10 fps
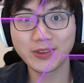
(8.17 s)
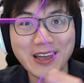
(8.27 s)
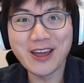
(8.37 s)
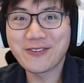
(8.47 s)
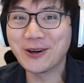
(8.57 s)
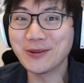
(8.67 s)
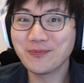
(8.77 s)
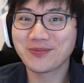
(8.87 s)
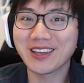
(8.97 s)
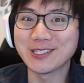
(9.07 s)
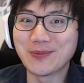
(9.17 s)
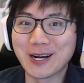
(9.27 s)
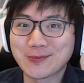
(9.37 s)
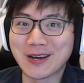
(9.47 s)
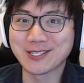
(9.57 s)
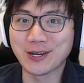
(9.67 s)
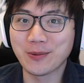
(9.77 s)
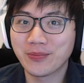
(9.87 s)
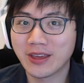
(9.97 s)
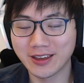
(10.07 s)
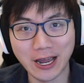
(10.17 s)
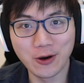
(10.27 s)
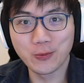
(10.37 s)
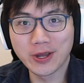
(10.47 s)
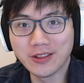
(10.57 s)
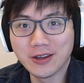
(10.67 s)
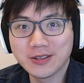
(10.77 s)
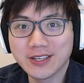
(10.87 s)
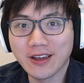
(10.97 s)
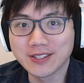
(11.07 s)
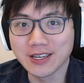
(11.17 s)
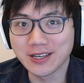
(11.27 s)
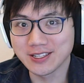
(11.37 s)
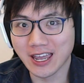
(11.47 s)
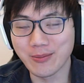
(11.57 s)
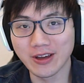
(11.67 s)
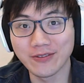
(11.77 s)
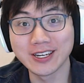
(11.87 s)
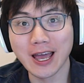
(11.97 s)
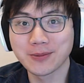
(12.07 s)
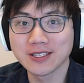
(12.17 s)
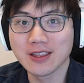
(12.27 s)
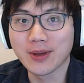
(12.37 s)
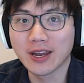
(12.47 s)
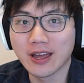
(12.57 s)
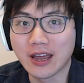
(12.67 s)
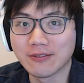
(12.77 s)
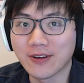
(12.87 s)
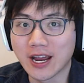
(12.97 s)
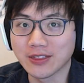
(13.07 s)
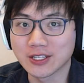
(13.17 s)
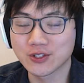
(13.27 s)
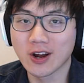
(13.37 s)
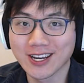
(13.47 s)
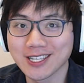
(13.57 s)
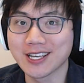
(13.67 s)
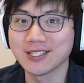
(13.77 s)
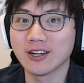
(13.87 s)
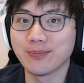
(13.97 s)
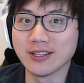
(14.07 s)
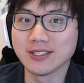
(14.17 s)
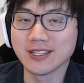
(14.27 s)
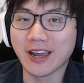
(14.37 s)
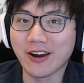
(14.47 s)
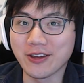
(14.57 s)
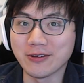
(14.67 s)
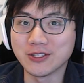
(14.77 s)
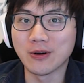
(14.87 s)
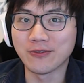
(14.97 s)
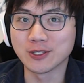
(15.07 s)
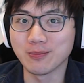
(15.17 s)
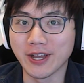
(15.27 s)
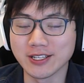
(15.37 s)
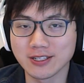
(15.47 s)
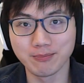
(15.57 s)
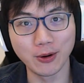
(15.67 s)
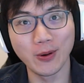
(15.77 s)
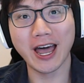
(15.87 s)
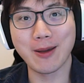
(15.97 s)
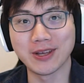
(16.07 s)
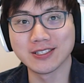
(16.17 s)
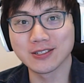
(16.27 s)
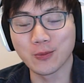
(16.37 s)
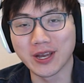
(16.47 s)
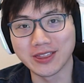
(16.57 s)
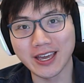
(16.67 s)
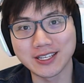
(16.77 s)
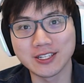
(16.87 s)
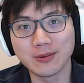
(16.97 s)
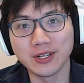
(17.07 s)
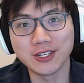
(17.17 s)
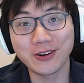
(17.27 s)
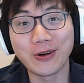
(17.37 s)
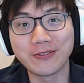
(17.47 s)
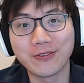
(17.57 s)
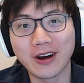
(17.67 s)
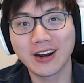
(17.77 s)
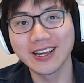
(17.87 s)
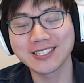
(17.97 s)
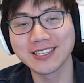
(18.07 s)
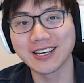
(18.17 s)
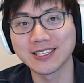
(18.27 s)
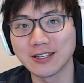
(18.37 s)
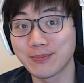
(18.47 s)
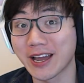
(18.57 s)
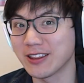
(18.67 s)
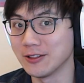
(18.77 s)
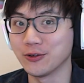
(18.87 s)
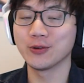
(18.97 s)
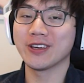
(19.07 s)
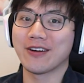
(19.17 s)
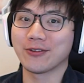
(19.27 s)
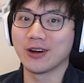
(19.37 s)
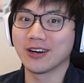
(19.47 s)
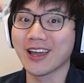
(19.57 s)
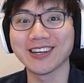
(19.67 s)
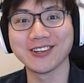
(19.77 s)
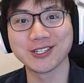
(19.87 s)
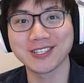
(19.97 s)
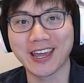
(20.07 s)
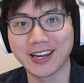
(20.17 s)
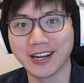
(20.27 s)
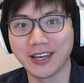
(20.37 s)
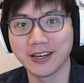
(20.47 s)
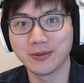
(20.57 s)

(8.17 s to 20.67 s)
Hey everyone, it's BoxBox here. Now, we all know TFT is a game of adapting to the meta and finding the strongest S tier builds to carry you to a first place. But what happens when the S tier build you're going for is contested by literally everyone and you just can't hit?